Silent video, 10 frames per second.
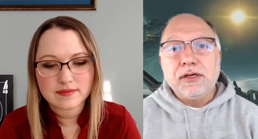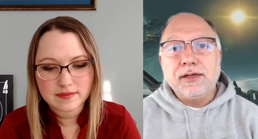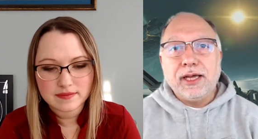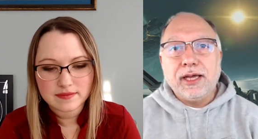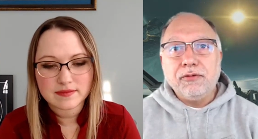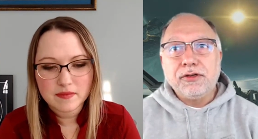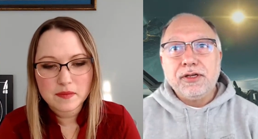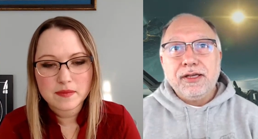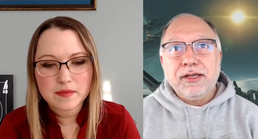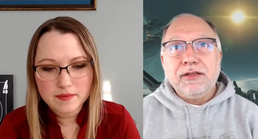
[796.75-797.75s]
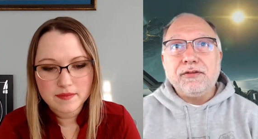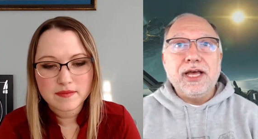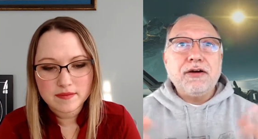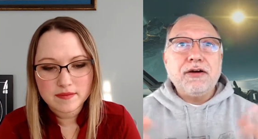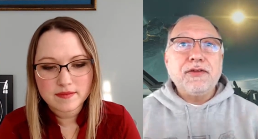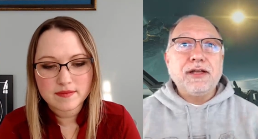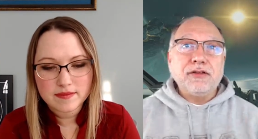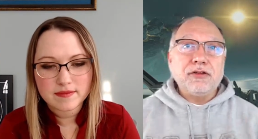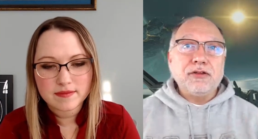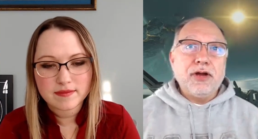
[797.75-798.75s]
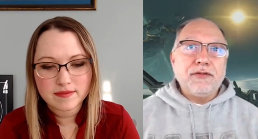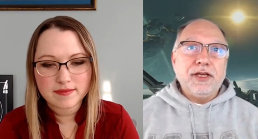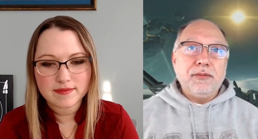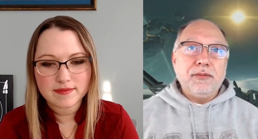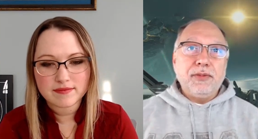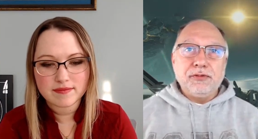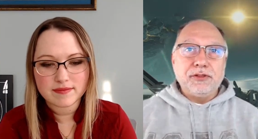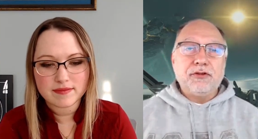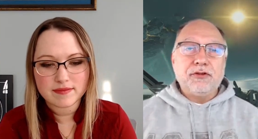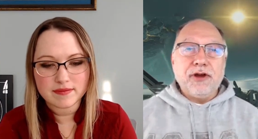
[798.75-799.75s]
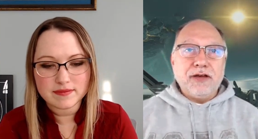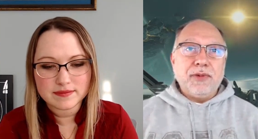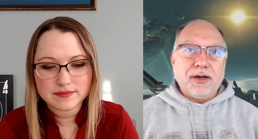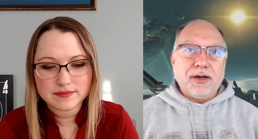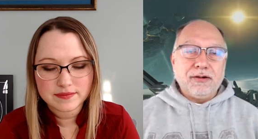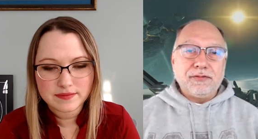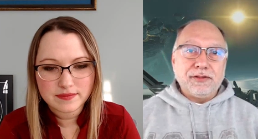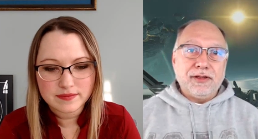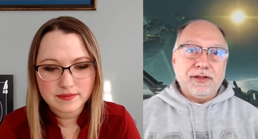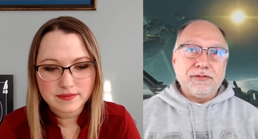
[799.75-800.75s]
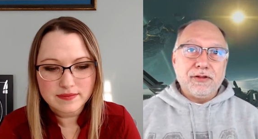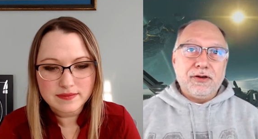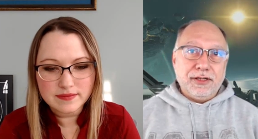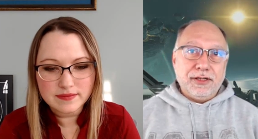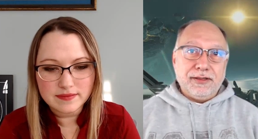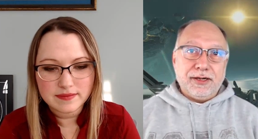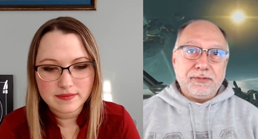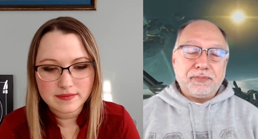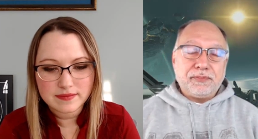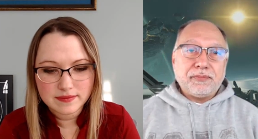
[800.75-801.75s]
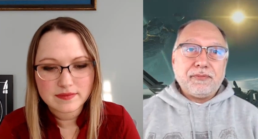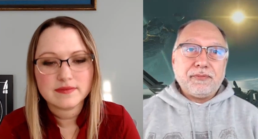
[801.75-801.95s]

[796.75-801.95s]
Speaker 1: language. So now I've got this with this graph model of this lessons learned in there,